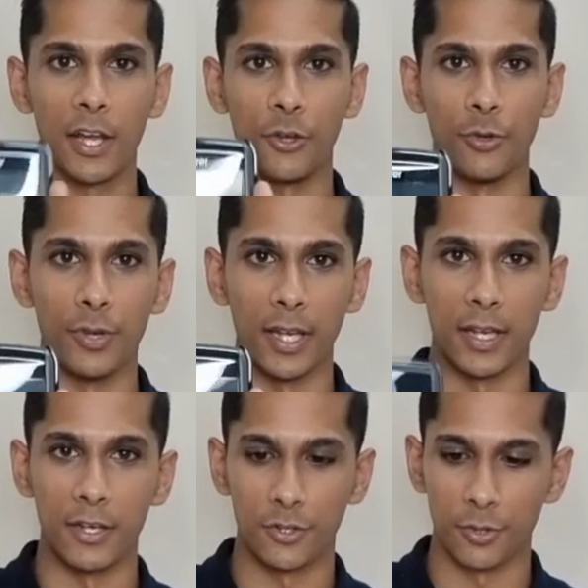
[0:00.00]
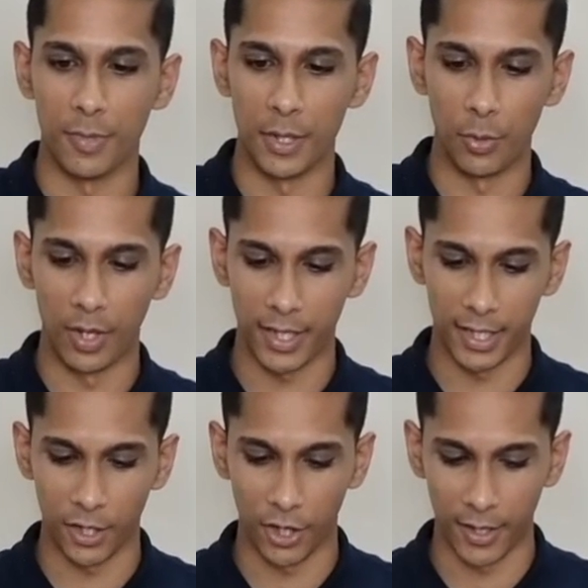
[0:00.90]
you need to be
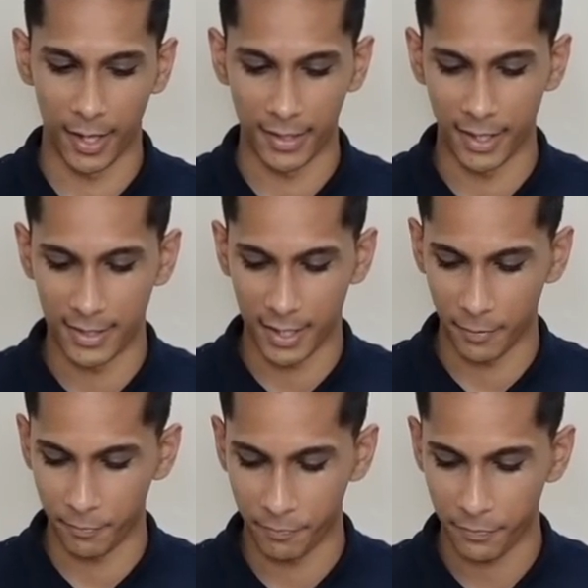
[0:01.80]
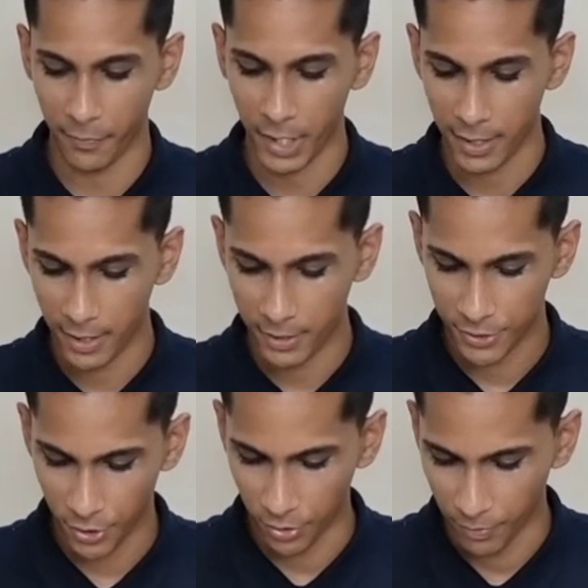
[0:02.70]
working on at that time.
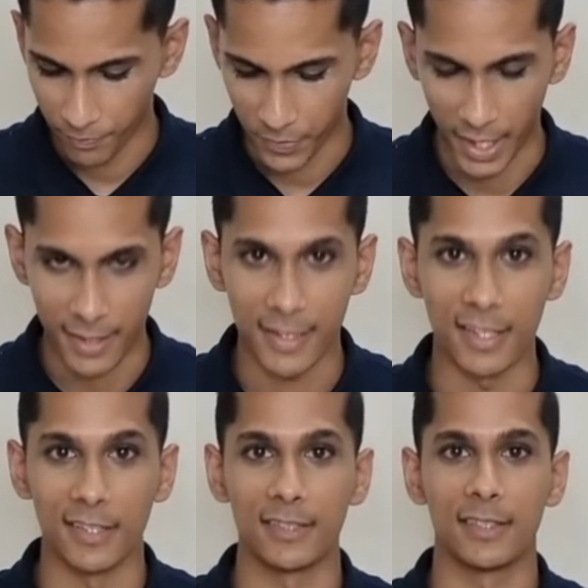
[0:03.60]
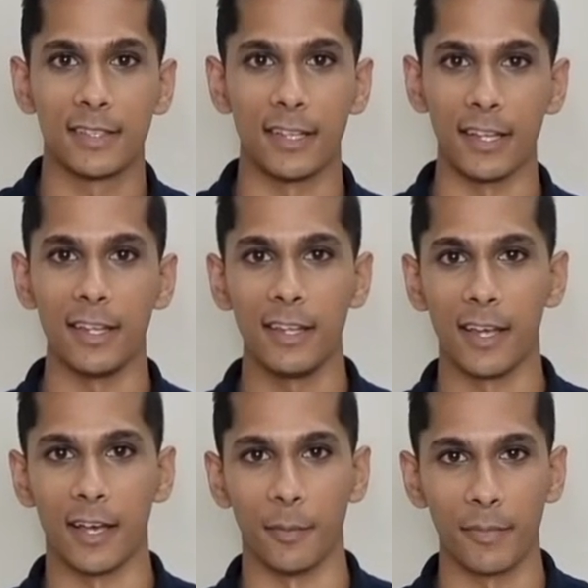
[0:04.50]
So that is the
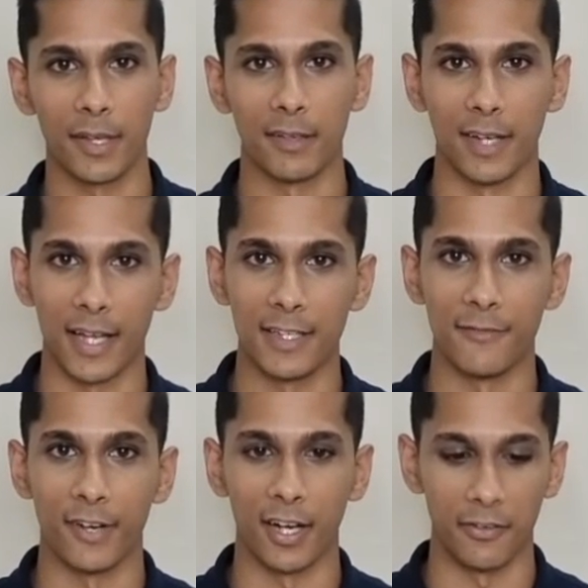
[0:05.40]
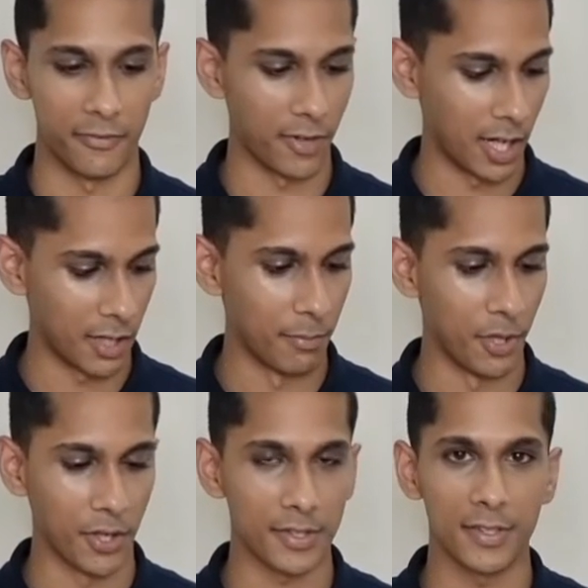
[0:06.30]
EM95
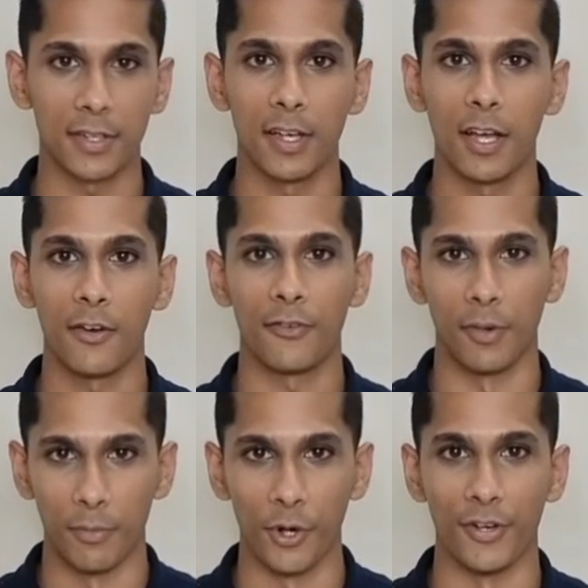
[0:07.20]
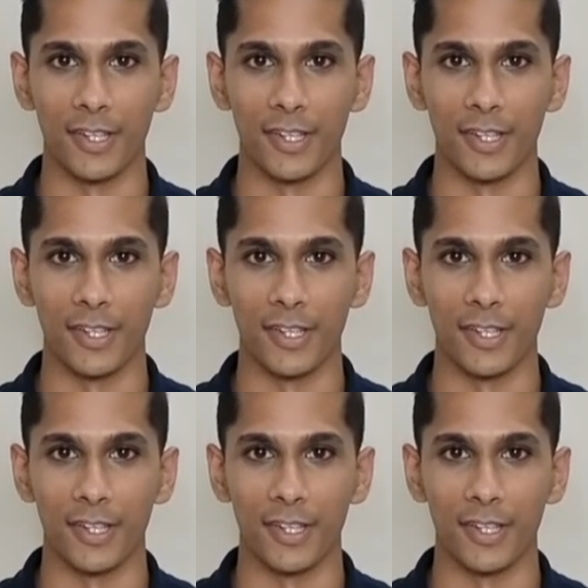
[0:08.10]
unboxed from Beurer.